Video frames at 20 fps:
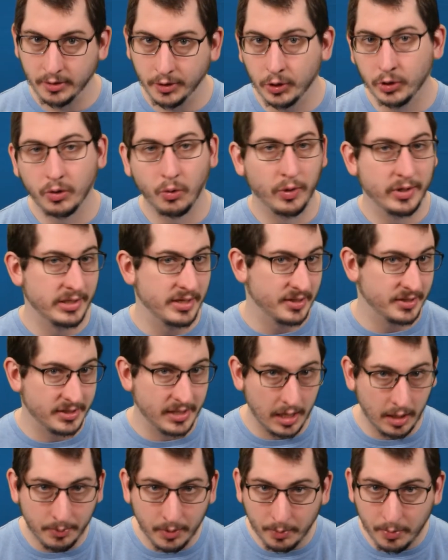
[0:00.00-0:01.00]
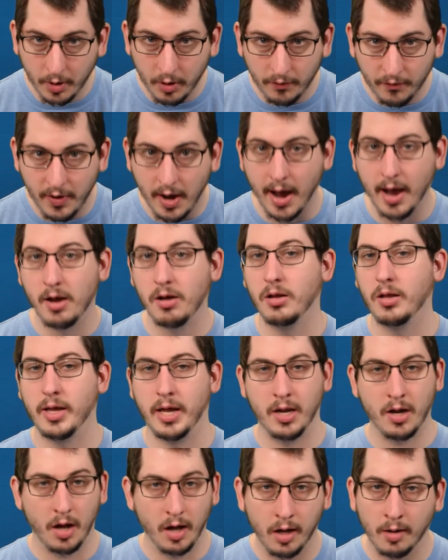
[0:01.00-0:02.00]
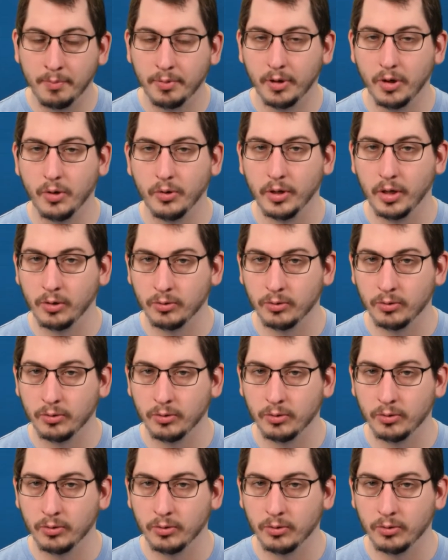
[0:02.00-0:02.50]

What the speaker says: You're going to set up a profile and upload a